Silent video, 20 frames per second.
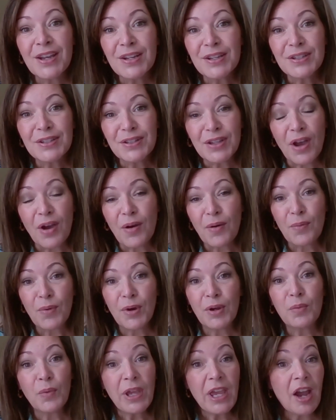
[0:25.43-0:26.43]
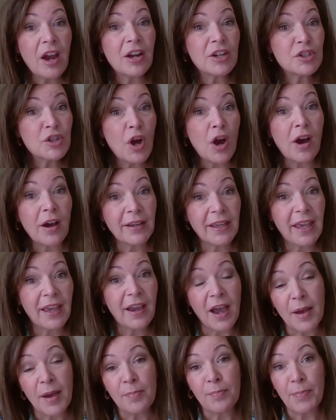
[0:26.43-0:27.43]
So when we are talking
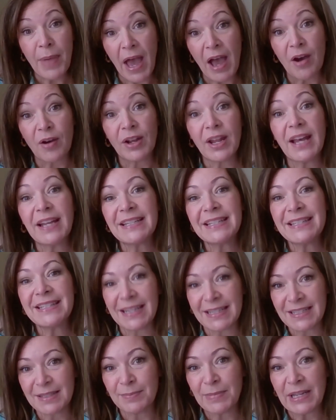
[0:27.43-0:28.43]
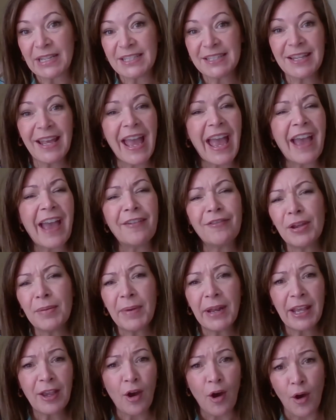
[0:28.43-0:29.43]
about assessments,
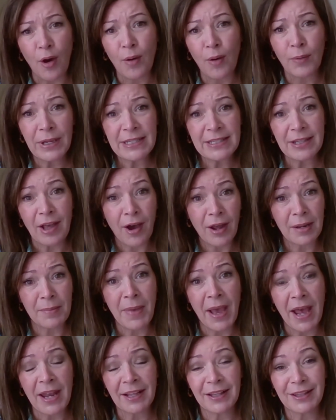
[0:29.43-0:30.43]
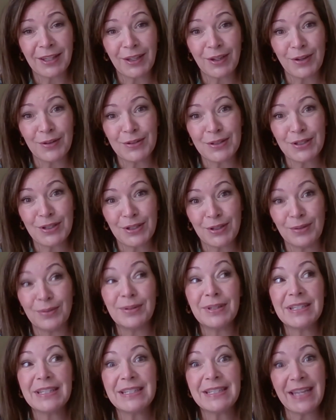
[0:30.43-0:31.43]
everybody always automatically goes to
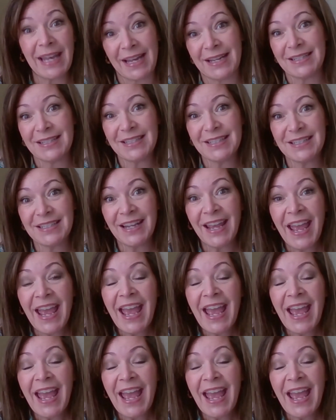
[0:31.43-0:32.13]
test.